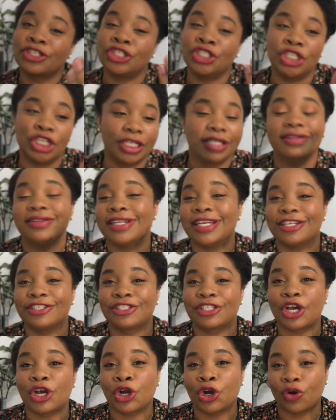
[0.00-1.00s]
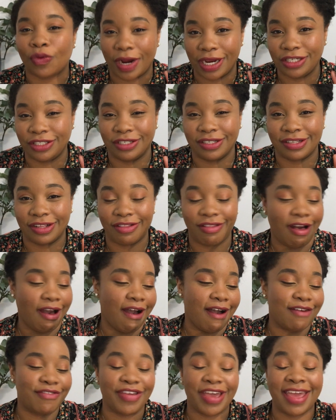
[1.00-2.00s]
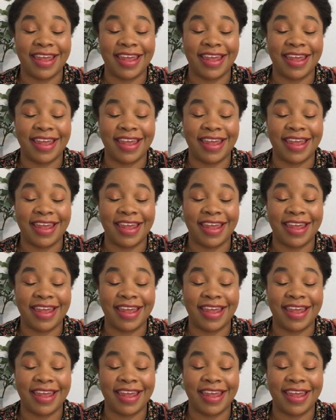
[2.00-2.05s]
Goodness gracious alive.